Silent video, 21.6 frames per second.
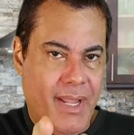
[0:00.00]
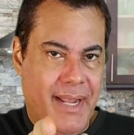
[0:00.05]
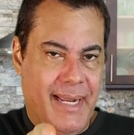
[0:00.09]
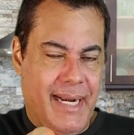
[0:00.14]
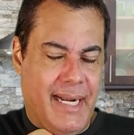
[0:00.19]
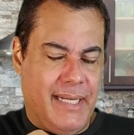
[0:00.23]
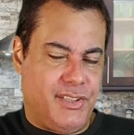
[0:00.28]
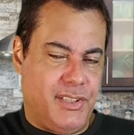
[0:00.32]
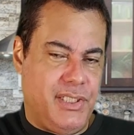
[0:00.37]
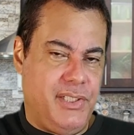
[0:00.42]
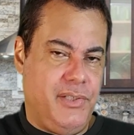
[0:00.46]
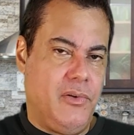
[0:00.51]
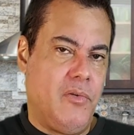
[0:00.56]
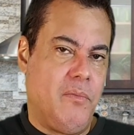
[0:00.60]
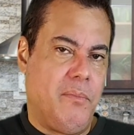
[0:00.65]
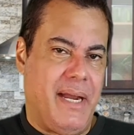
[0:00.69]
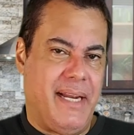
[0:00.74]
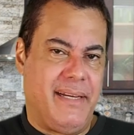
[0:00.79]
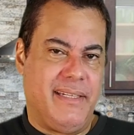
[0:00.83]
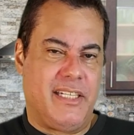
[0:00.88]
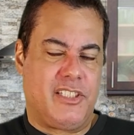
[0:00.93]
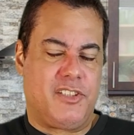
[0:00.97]
And I see you in
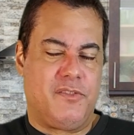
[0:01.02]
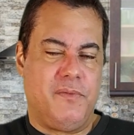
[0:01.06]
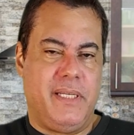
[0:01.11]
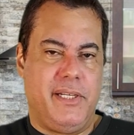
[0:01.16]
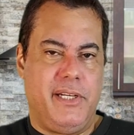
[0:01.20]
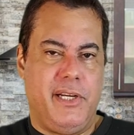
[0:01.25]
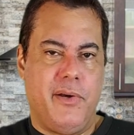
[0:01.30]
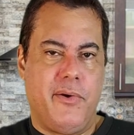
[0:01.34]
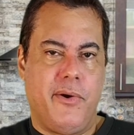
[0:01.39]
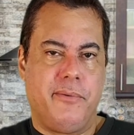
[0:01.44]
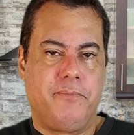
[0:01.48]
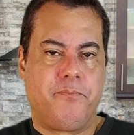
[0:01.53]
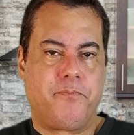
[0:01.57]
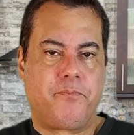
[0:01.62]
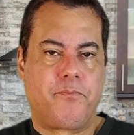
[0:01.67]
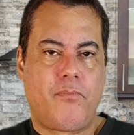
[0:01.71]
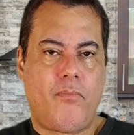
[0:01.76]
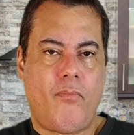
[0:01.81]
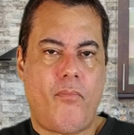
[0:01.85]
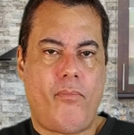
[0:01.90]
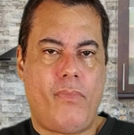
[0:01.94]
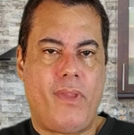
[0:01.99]
my next video.
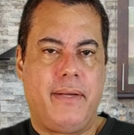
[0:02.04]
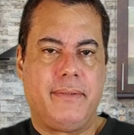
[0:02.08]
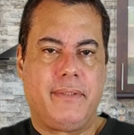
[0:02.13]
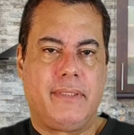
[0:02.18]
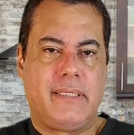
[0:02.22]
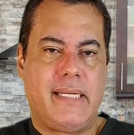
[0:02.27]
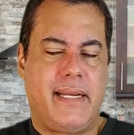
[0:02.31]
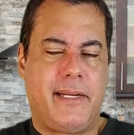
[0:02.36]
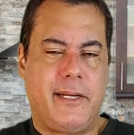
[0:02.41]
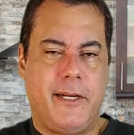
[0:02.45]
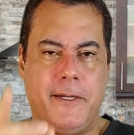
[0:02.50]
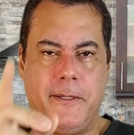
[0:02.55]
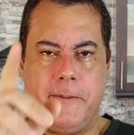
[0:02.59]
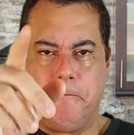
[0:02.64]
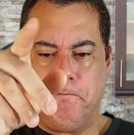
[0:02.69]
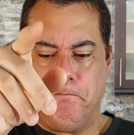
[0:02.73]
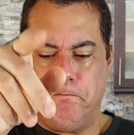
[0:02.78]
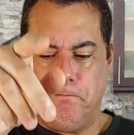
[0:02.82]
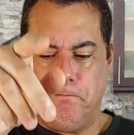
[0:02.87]
Take care.